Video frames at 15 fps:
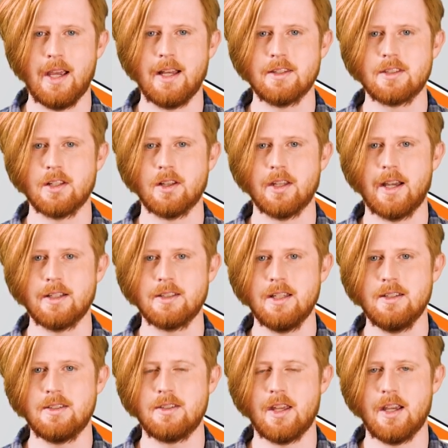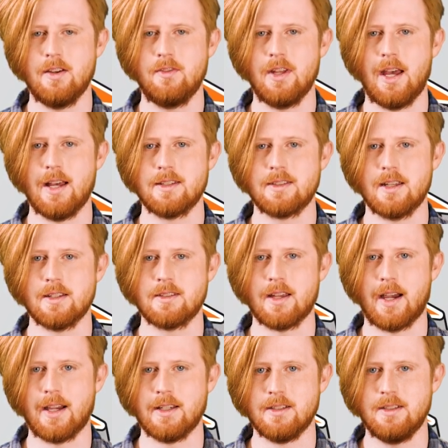and select a saved
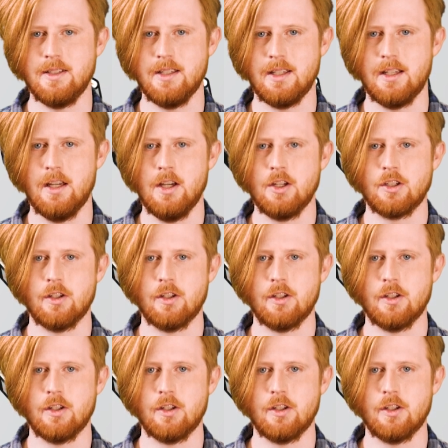SSID